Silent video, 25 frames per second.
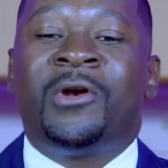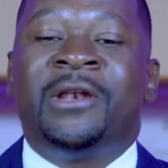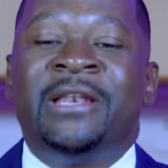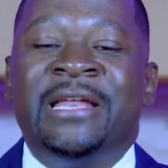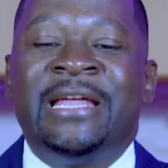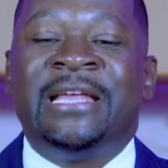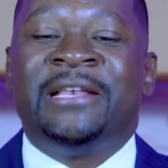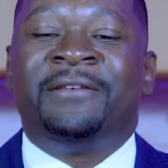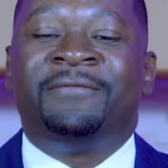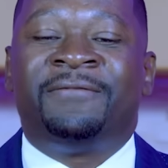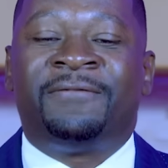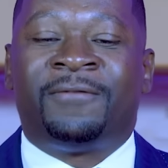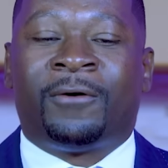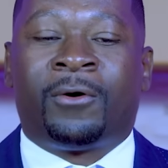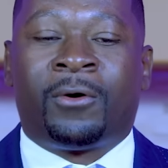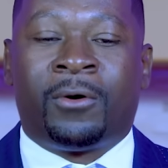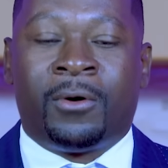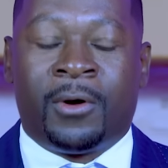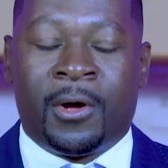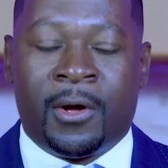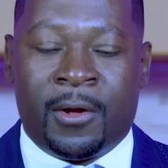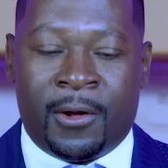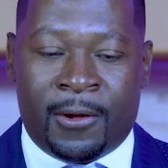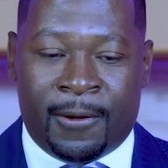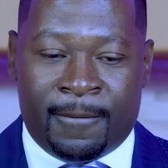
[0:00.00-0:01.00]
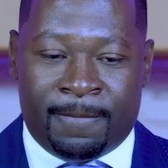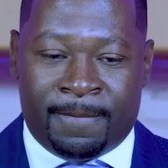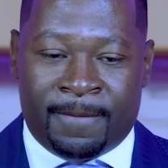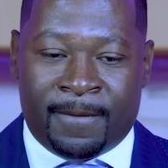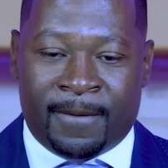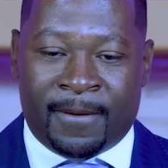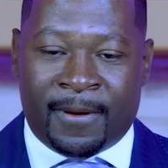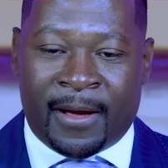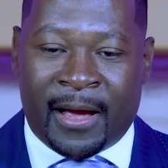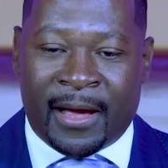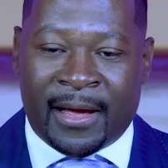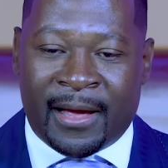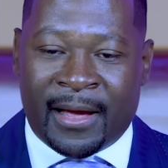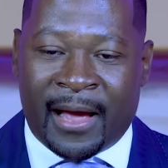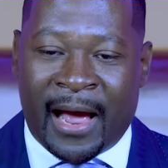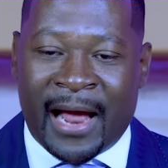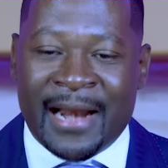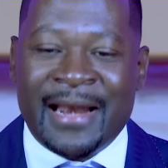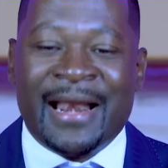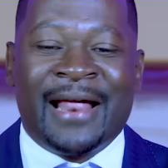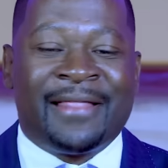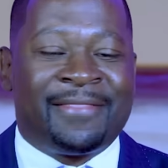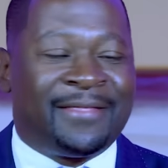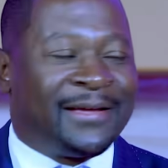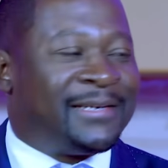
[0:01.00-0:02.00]
need for
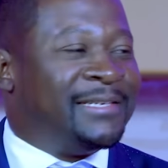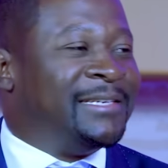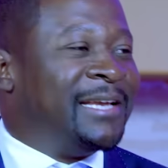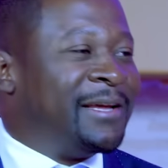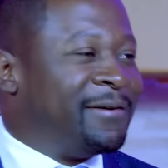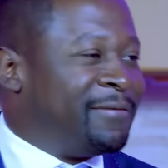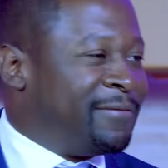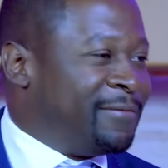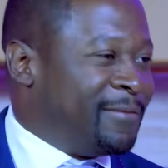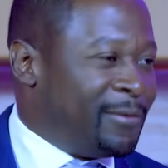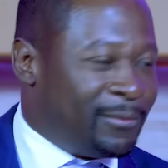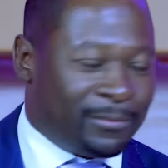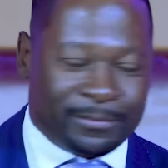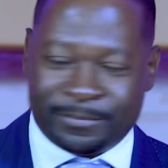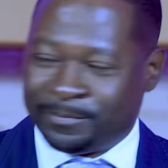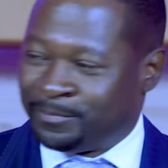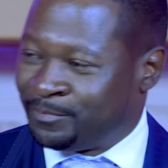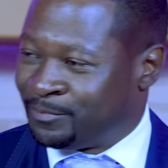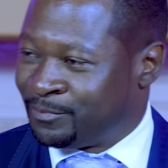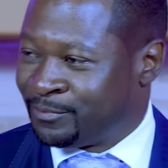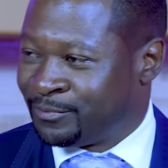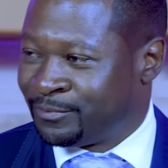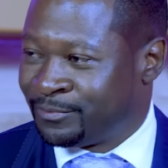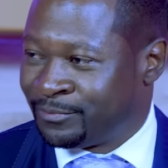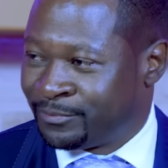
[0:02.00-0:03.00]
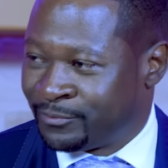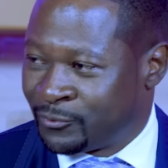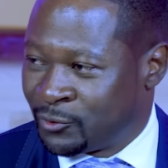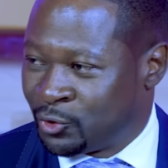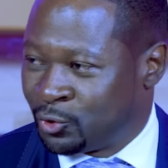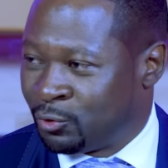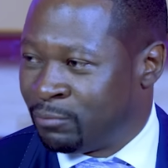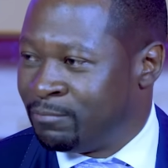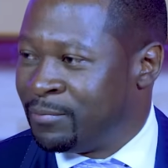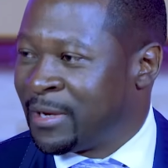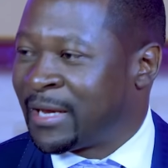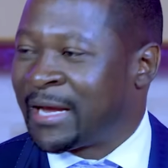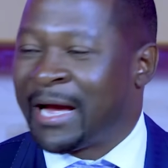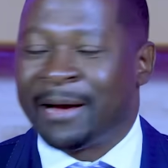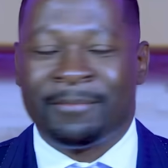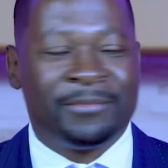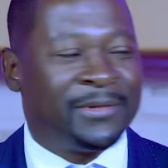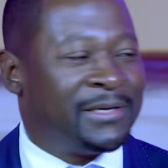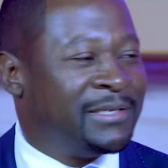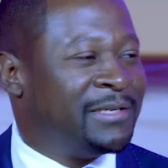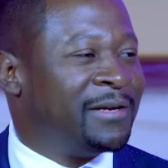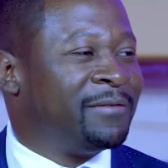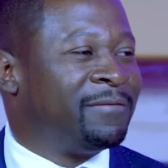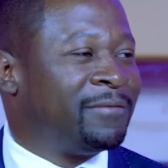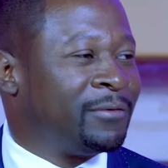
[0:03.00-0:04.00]
another devil to become the
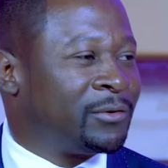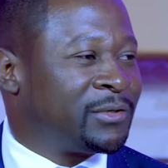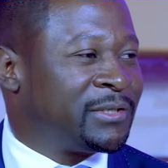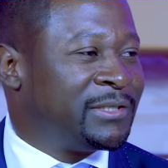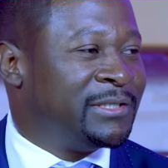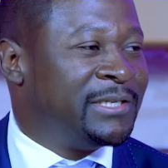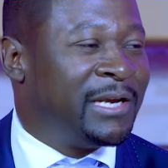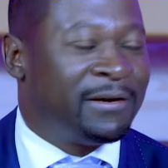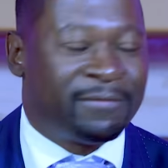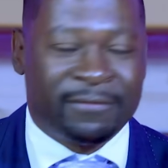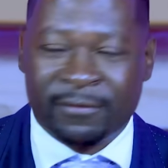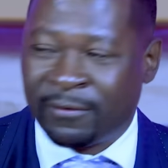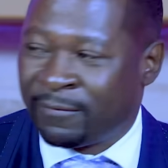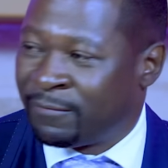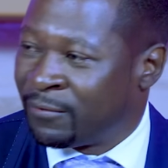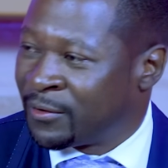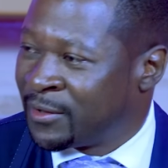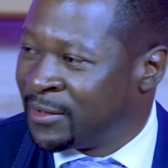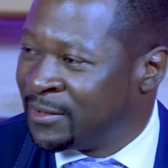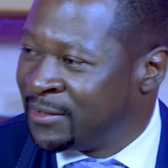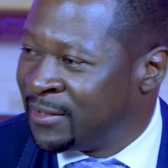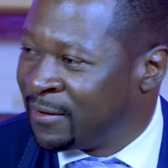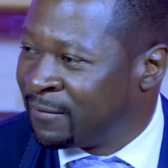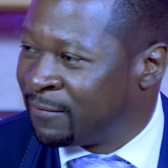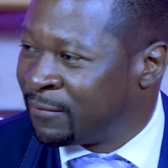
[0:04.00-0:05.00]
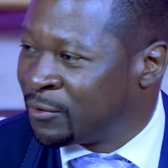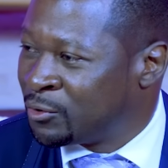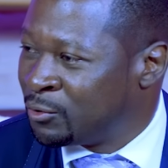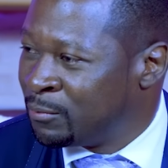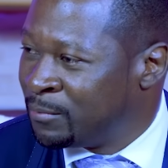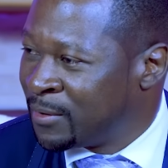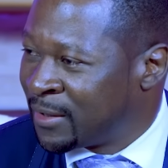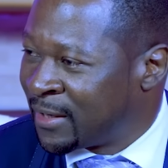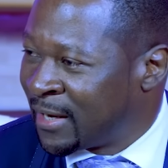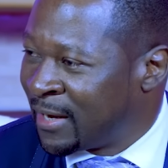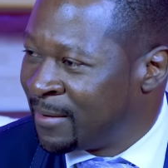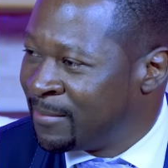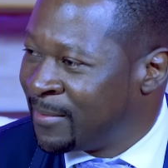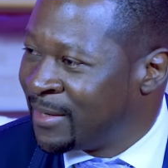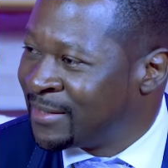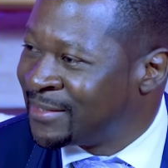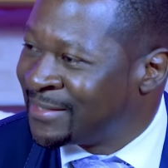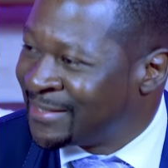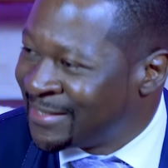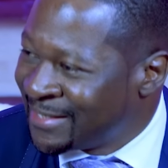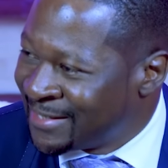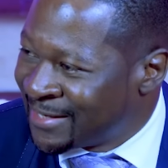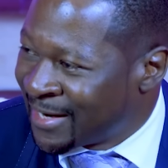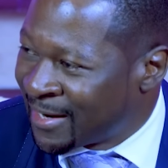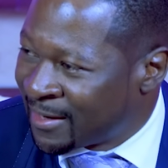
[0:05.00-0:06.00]
devil's devil, for the devil to become a
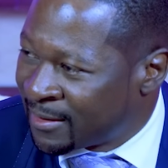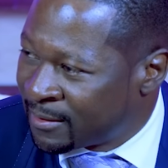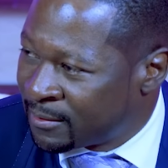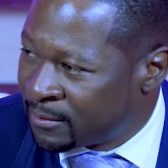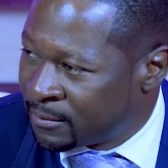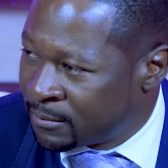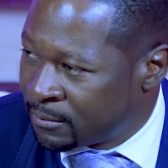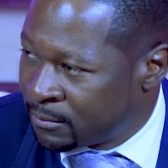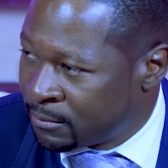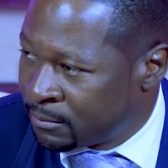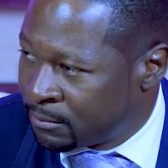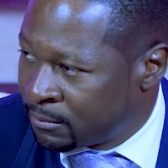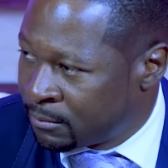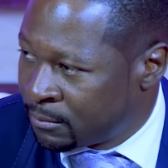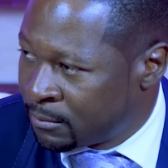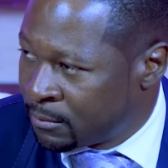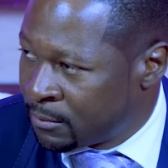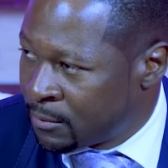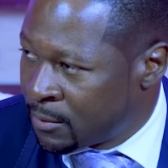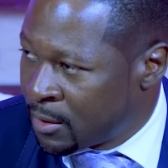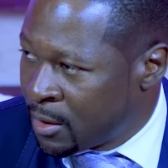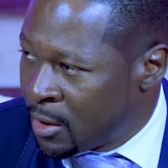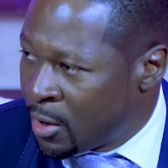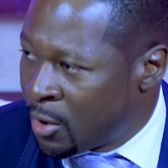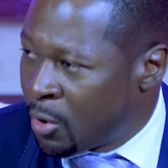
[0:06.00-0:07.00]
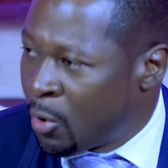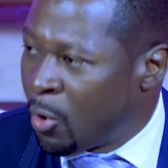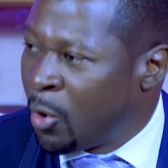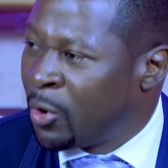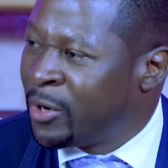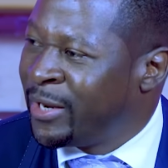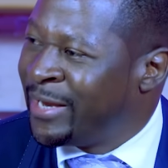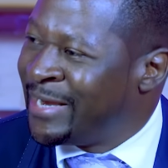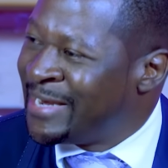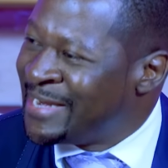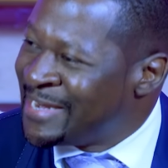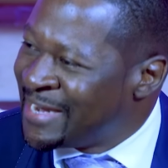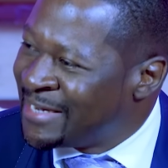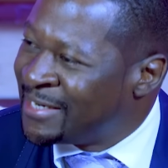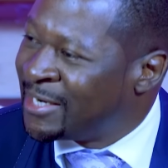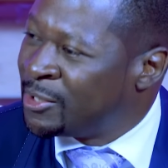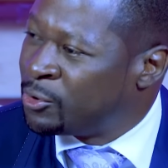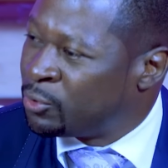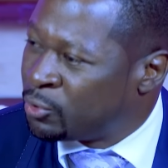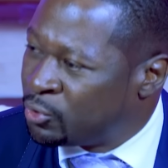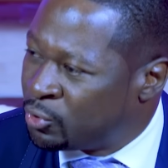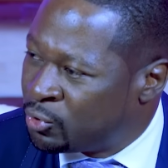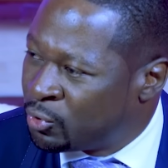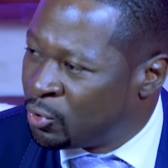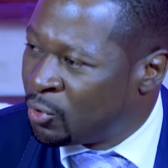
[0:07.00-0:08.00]
sinner. All he needed
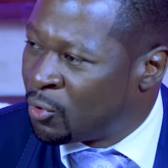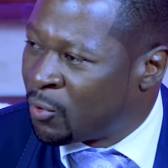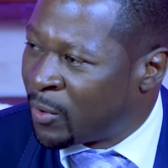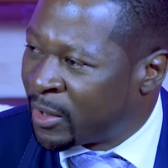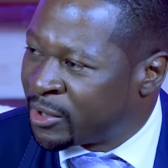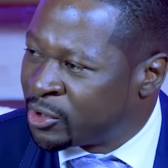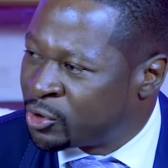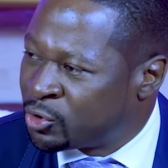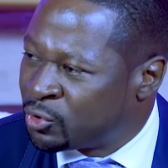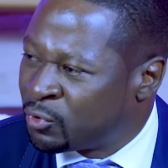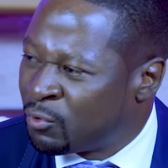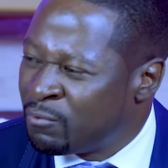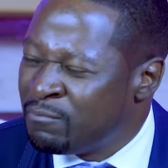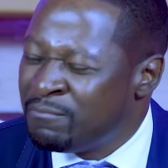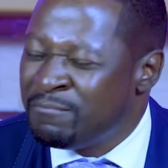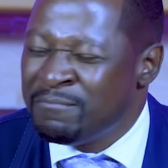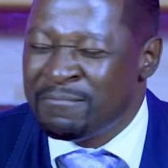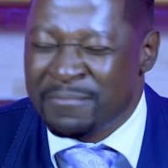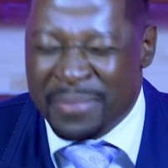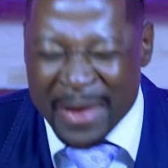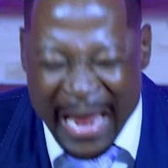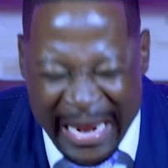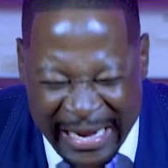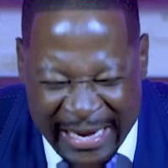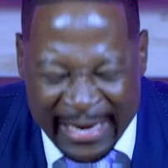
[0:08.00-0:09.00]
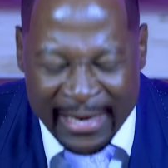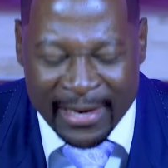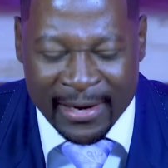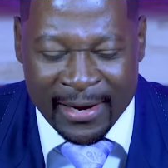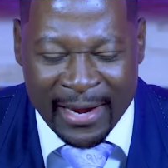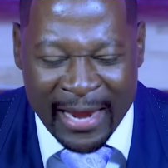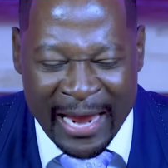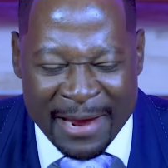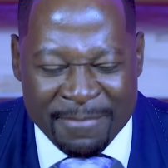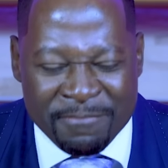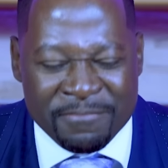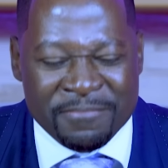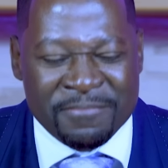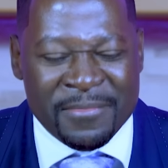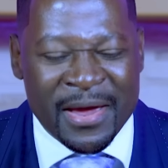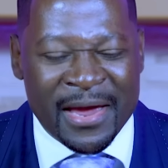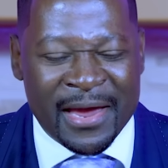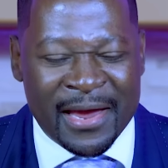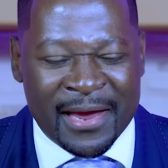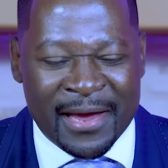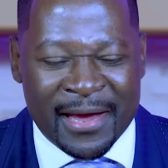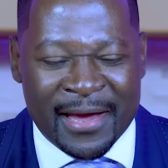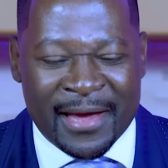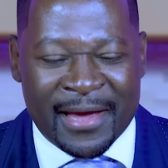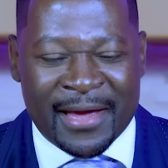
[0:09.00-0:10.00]
to do was to make a
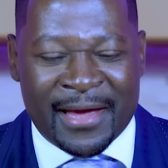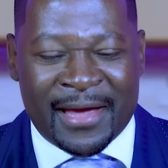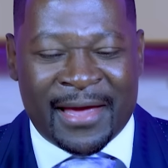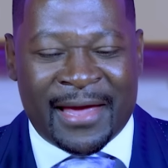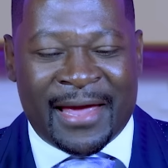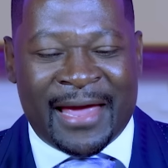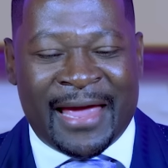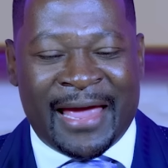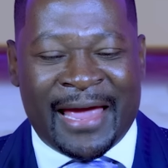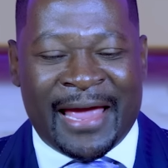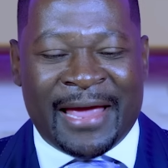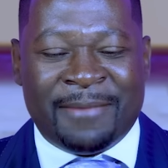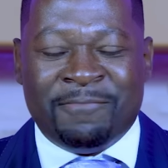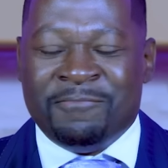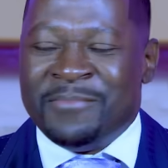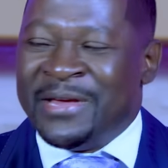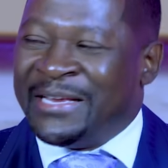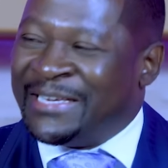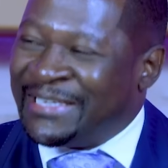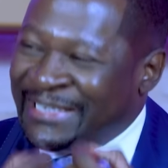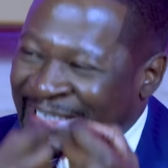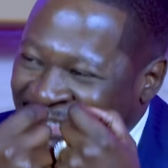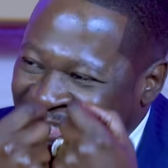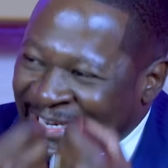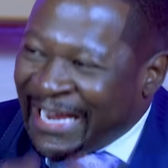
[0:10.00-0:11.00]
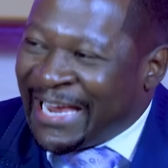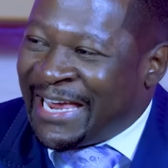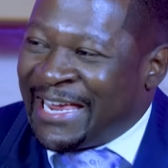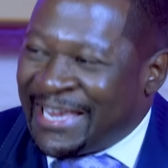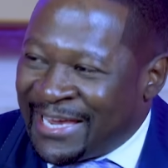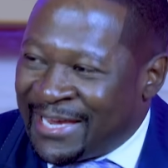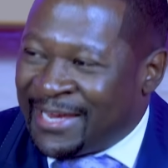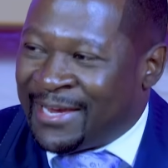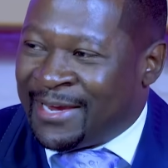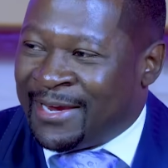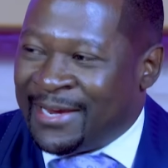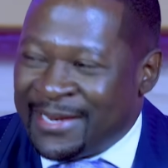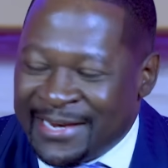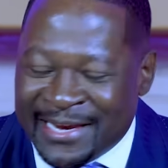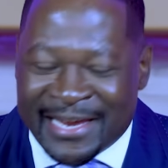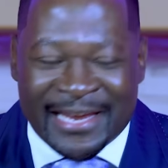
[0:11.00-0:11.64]
mistake in